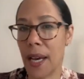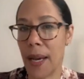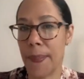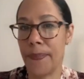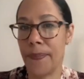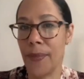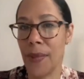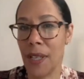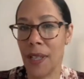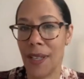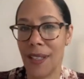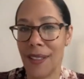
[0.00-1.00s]

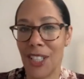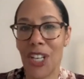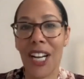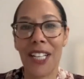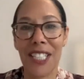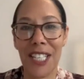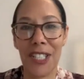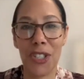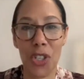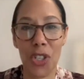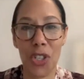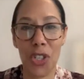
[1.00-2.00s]
the United States is
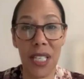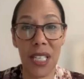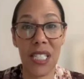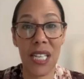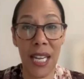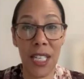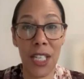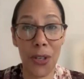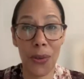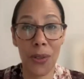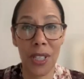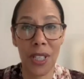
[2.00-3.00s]
trying to contain
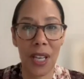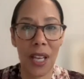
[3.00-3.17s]
you.